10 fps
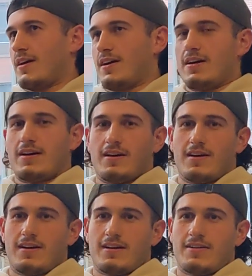
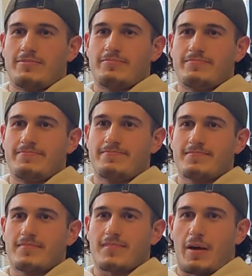I
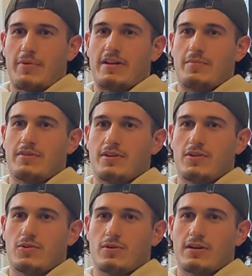mean, I'm
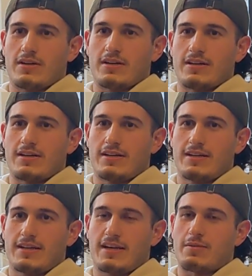no
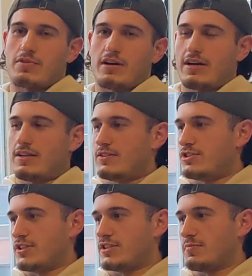
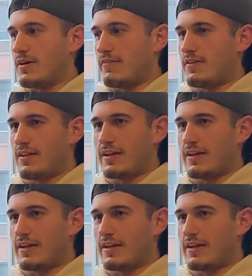cameraologist, but I feel